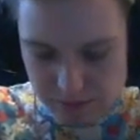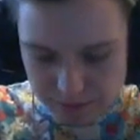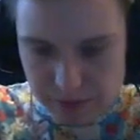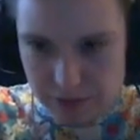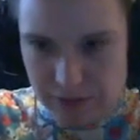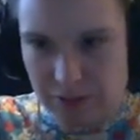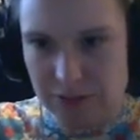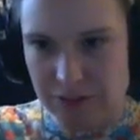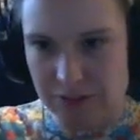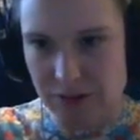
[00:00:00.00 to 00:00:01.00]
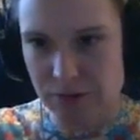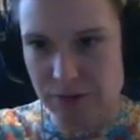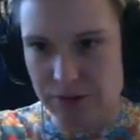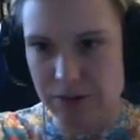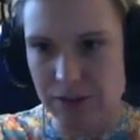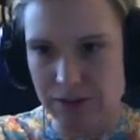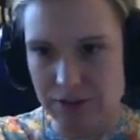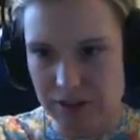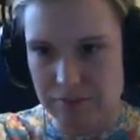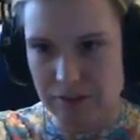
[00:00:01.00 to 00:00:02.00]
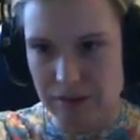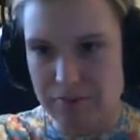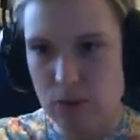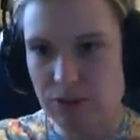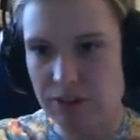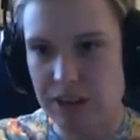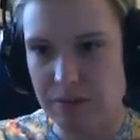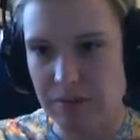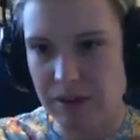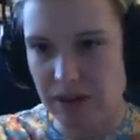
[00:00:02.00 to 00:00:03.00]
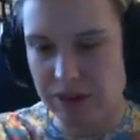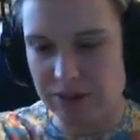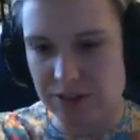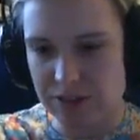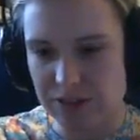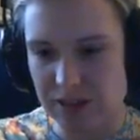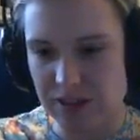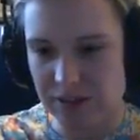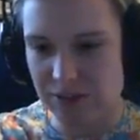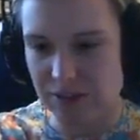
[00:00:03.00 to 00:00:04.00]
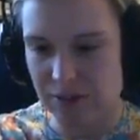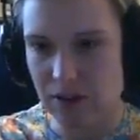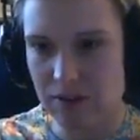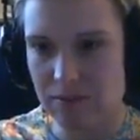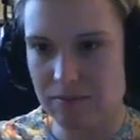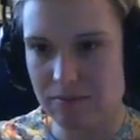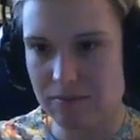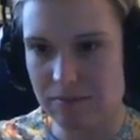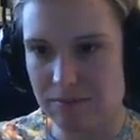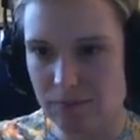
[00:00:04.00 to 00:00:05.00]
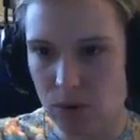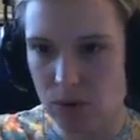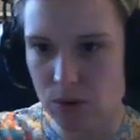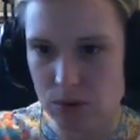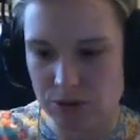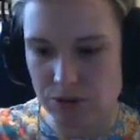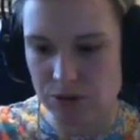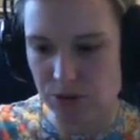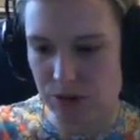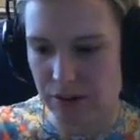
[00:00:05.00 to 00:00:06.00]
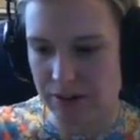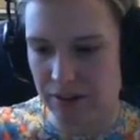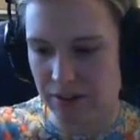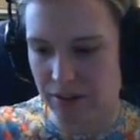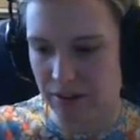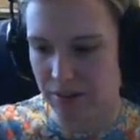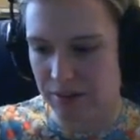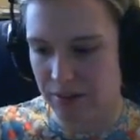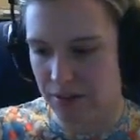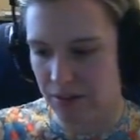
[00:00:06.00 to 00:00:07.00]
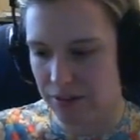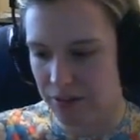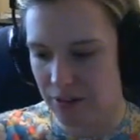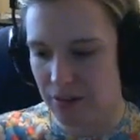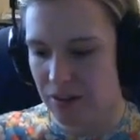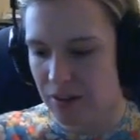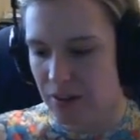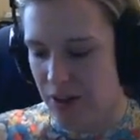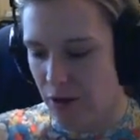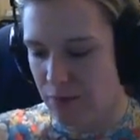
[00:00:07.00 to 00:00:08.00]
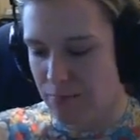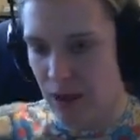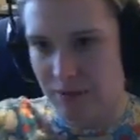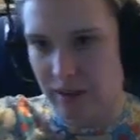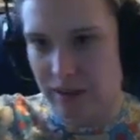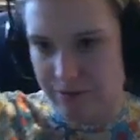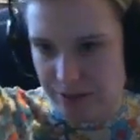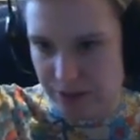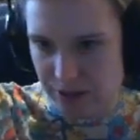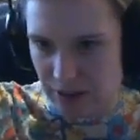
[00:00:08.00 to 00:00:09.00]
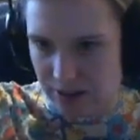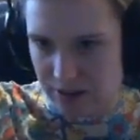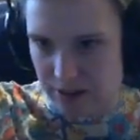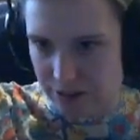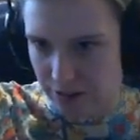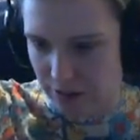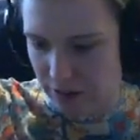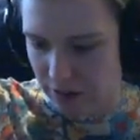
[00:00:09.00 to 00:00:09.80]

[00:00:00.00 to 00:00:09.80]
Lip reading: See, this is the current things that I'm mostly keeping my cards in these tins. They're a lot more awkward to store, I think, though, because they don't perfectly fit the cards.